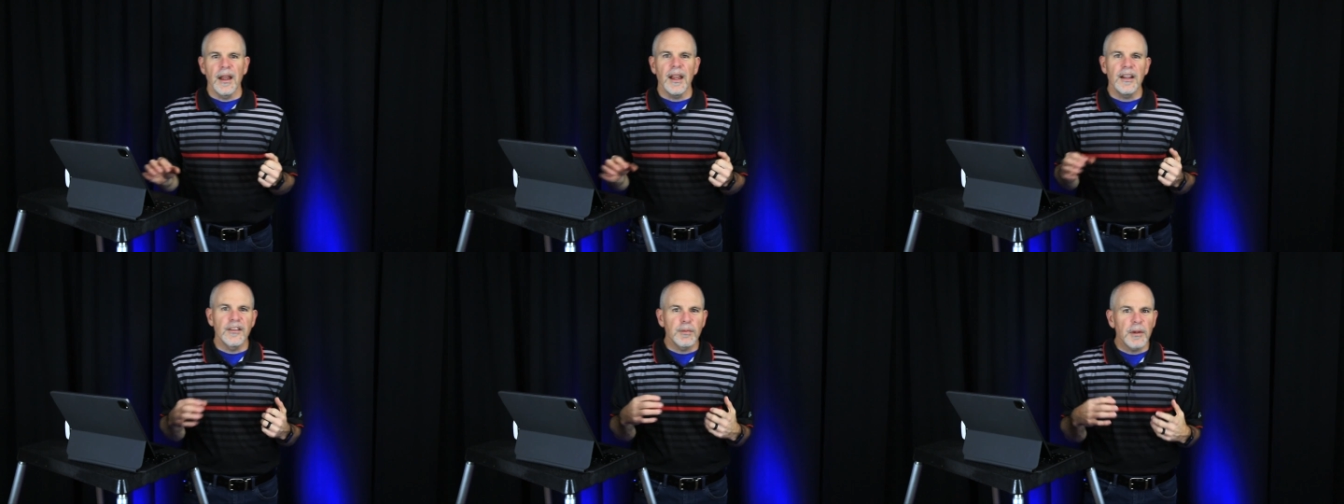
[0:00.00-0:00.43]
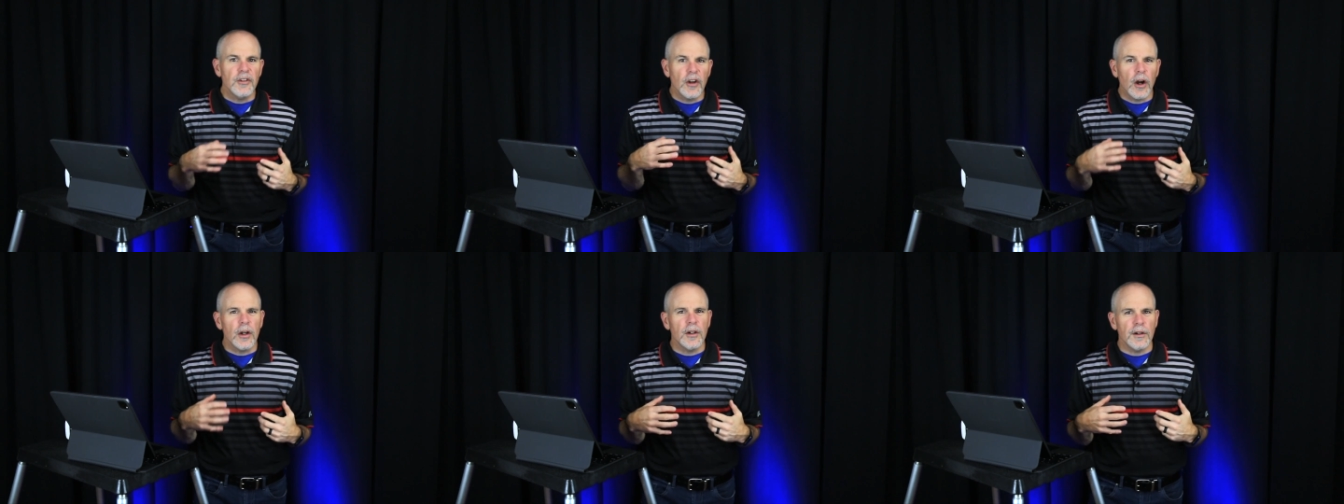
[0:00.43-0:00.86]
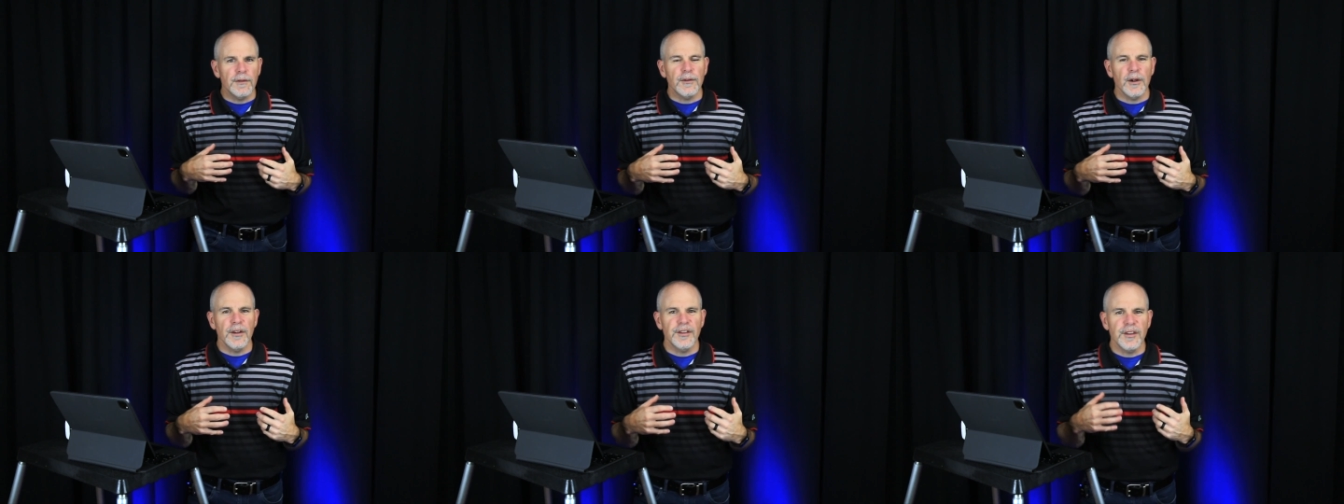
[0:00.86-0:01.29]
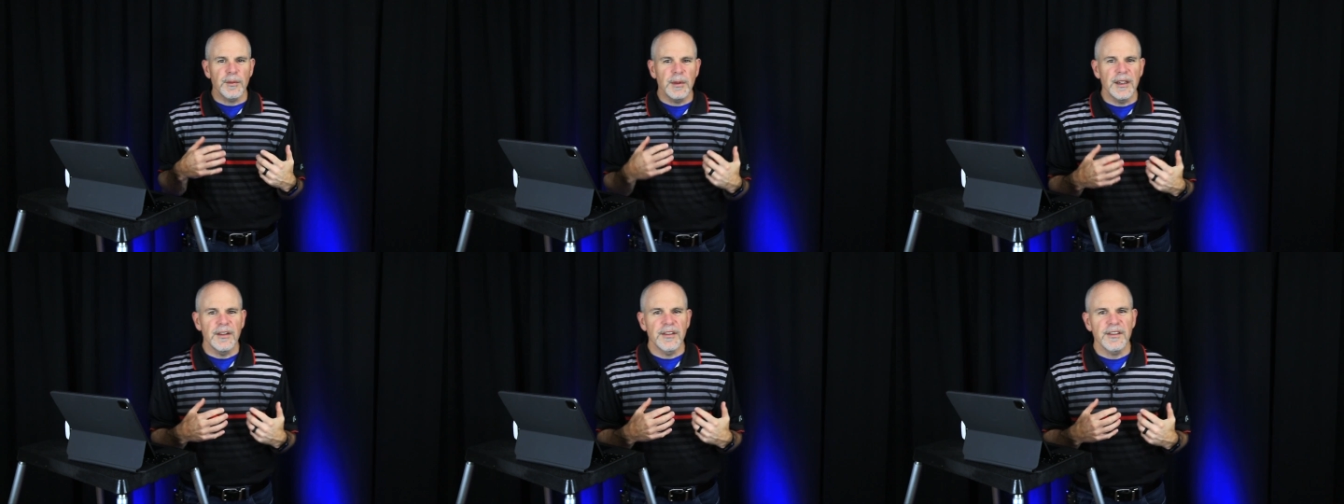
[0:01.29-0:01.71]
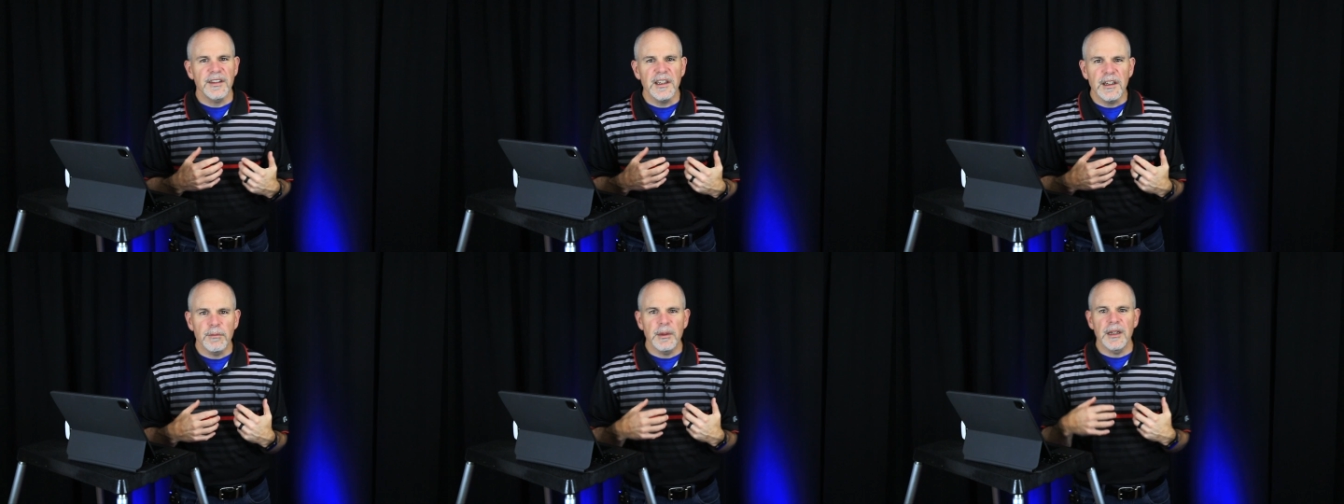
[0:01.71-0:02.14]
it's much harder for us to be
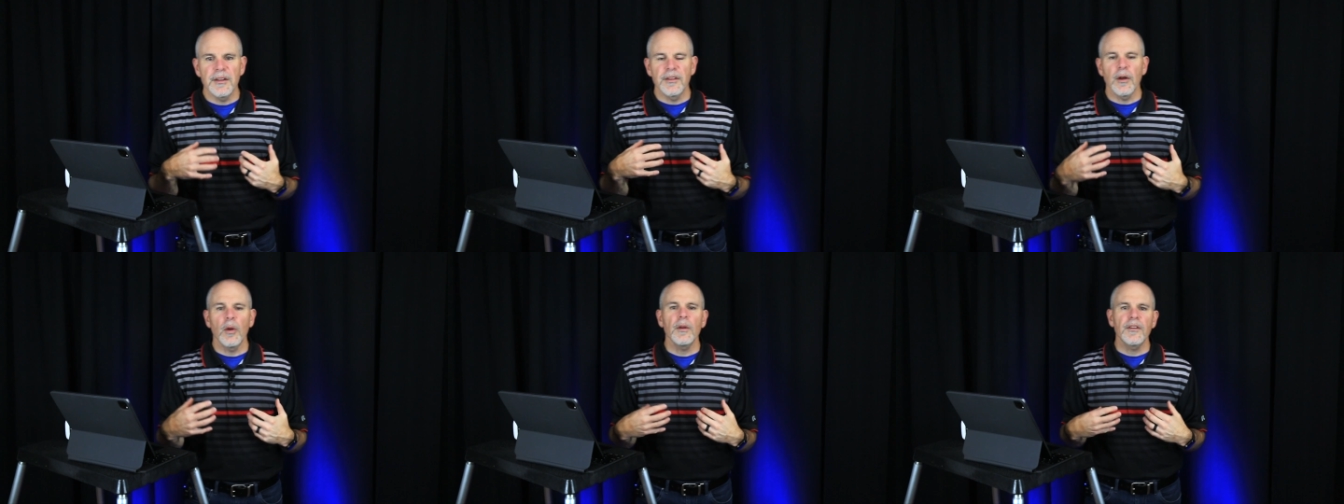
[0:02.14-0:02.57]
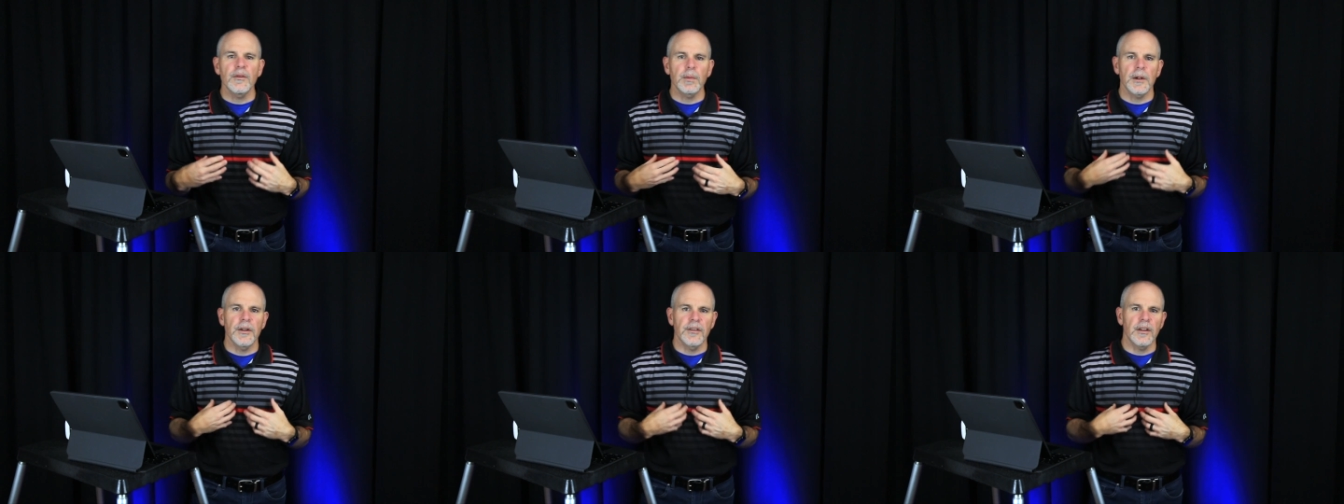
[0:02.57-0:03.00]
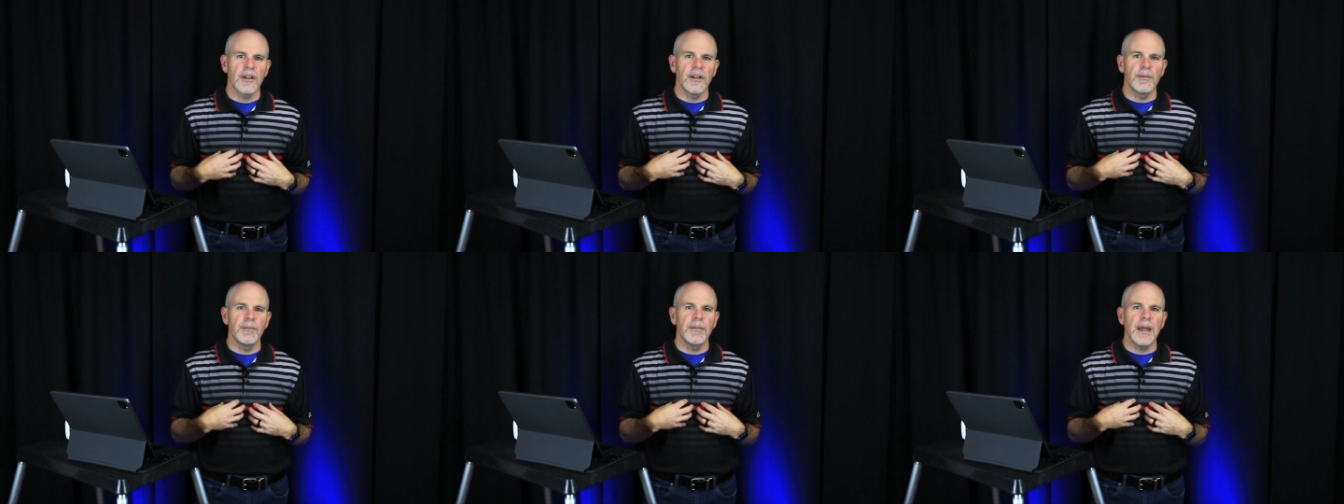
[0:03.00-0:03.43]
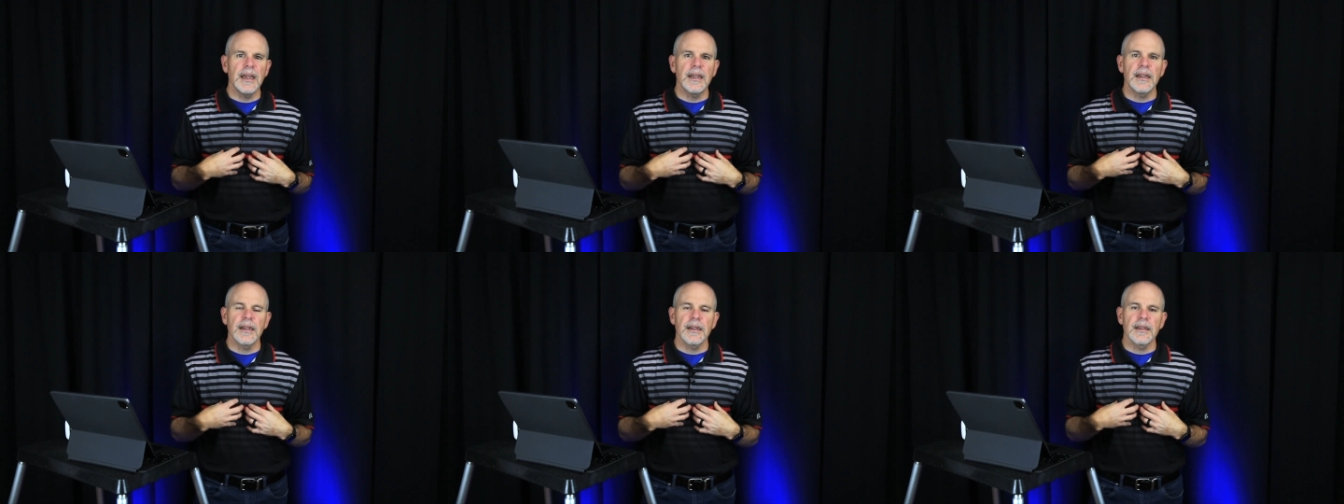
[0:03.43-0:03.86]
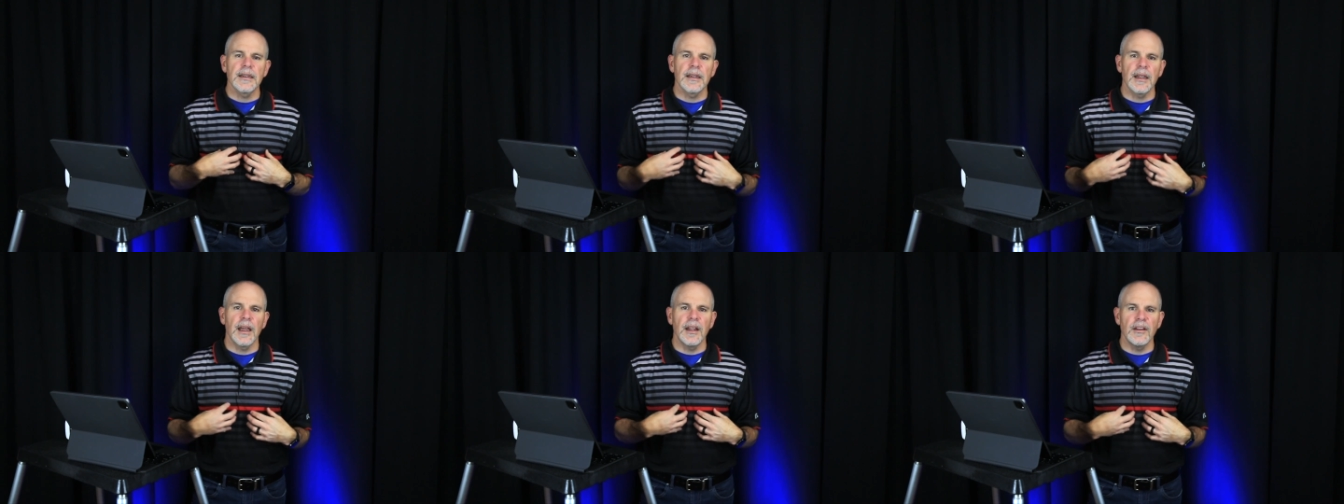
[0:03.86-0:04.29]
deceived because the Holy Spirit's going to make
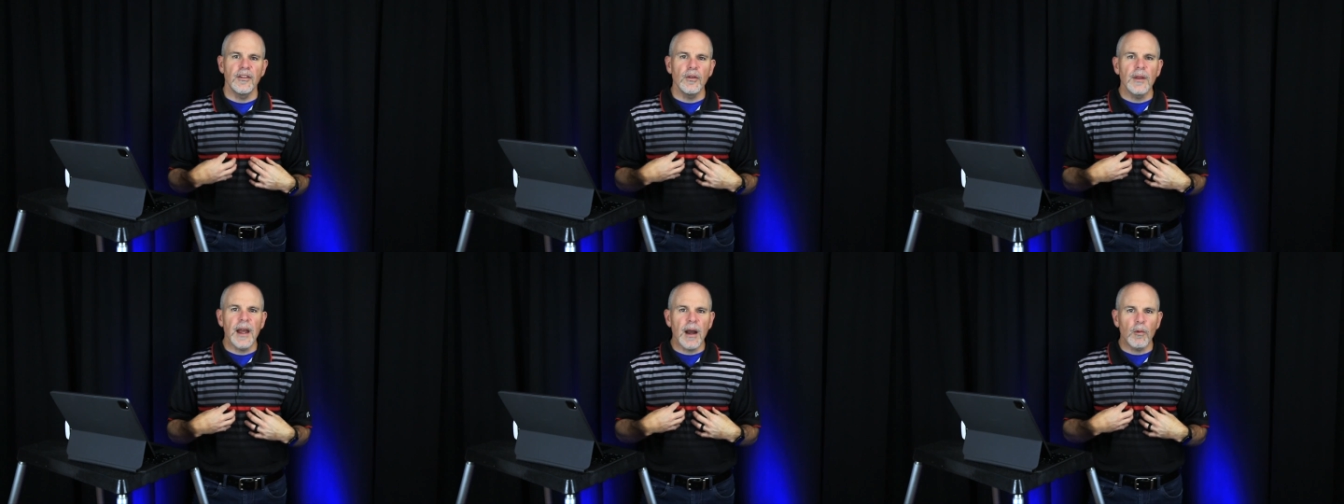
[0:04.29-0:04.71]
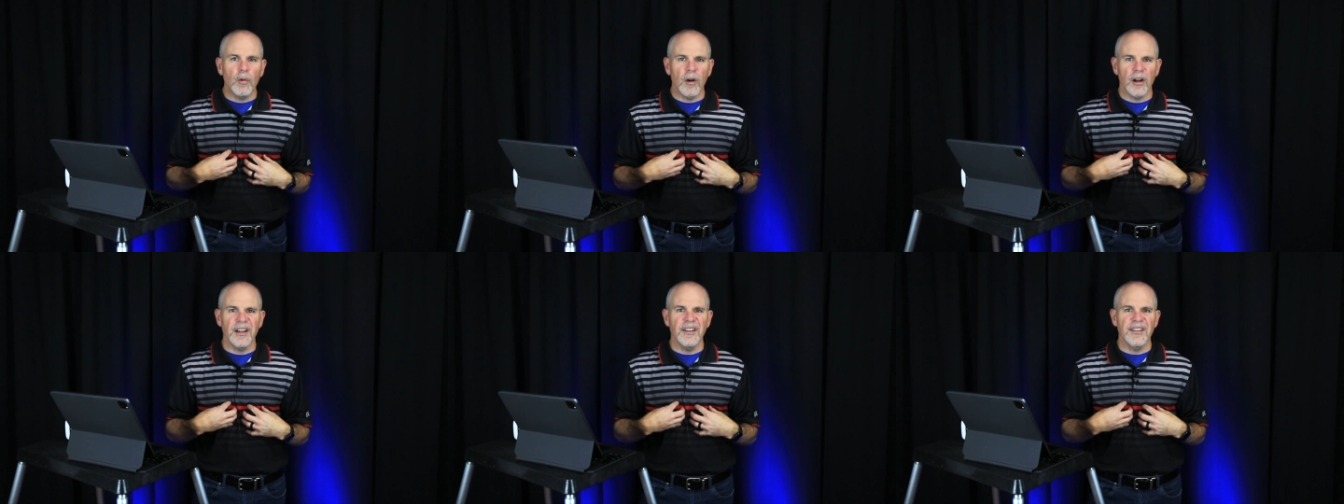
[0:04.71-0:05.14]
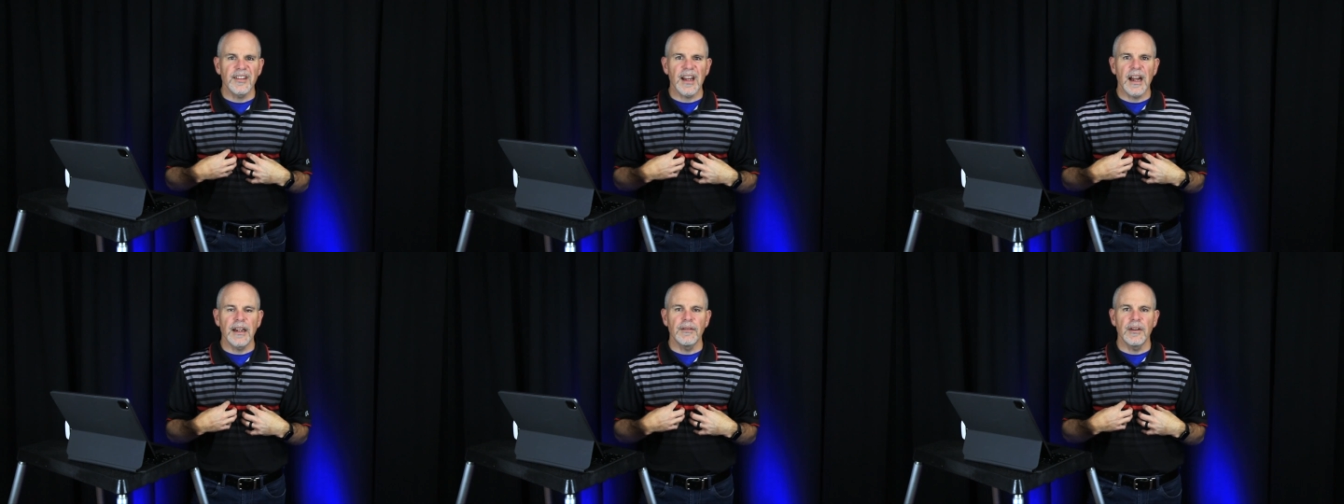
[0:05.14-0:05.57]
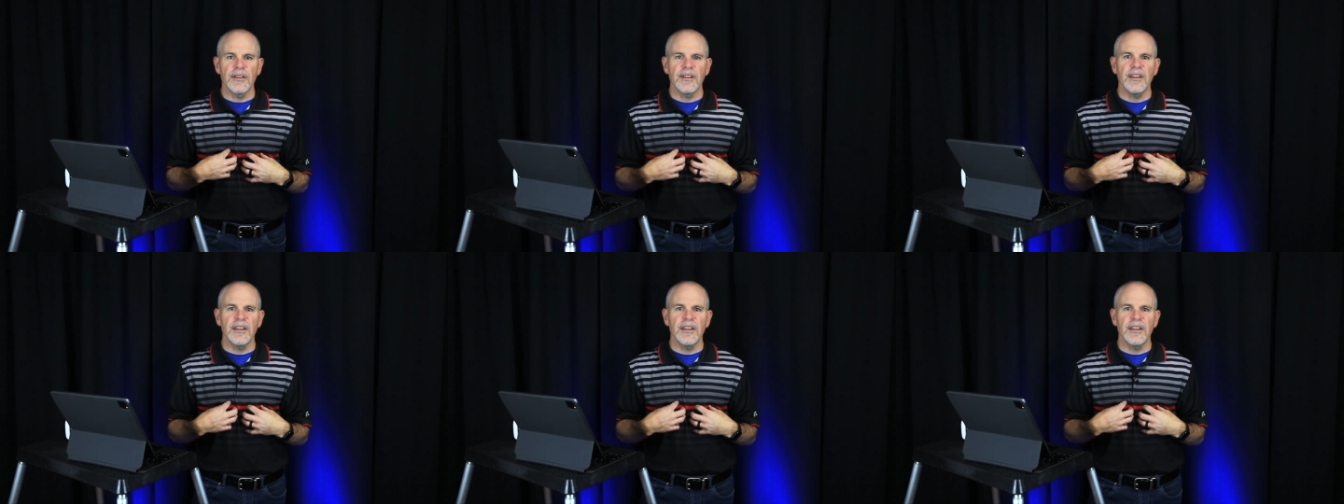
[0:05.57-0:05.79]
and do that work inside of us.